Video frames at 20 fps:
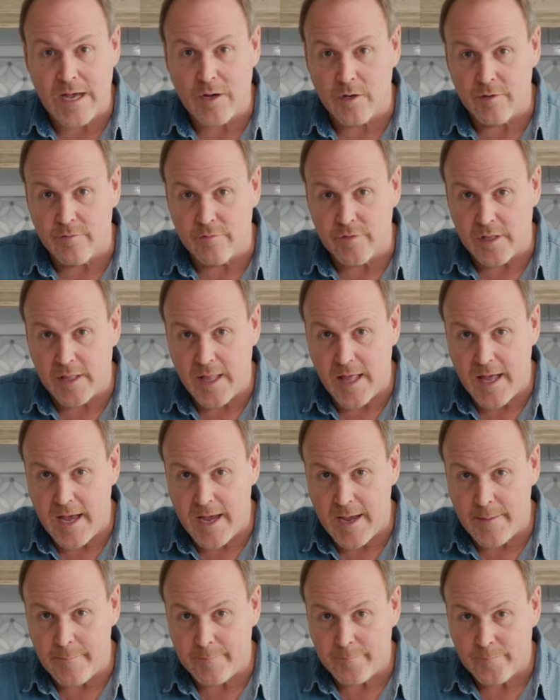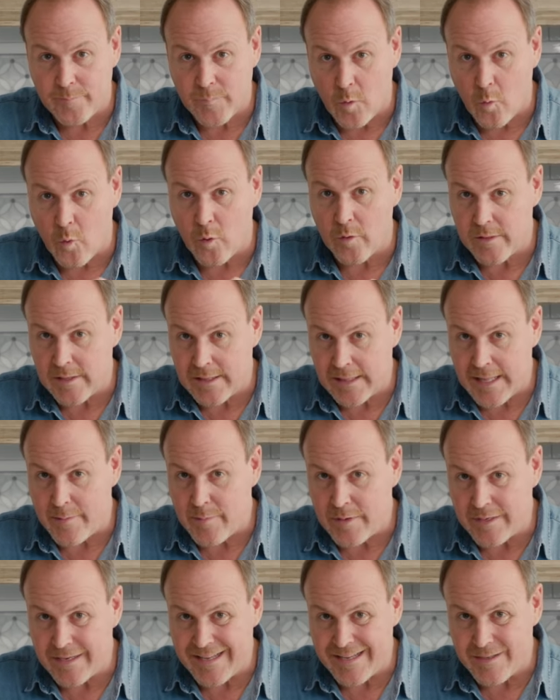out of the lime or the
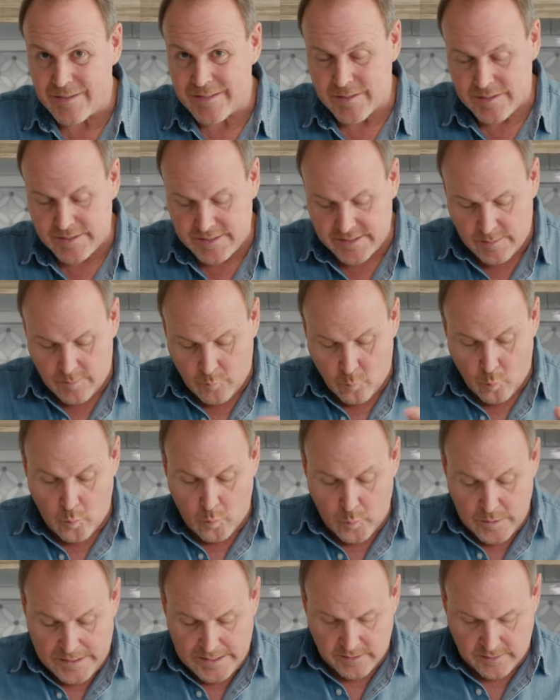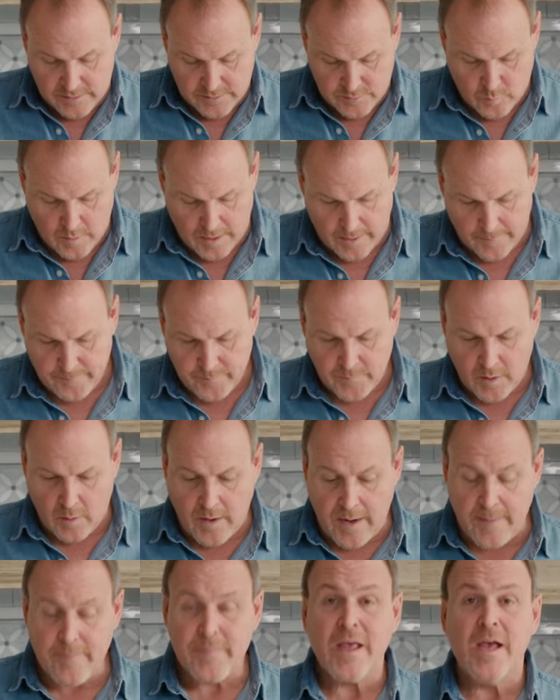lemon wheel as well. All
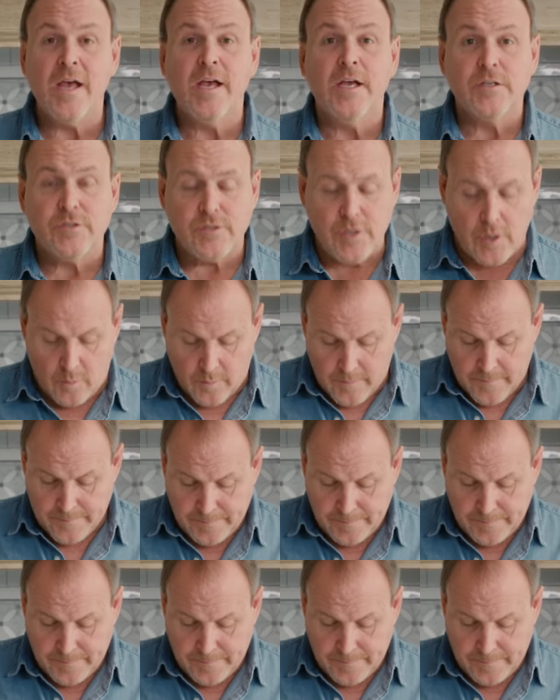right. So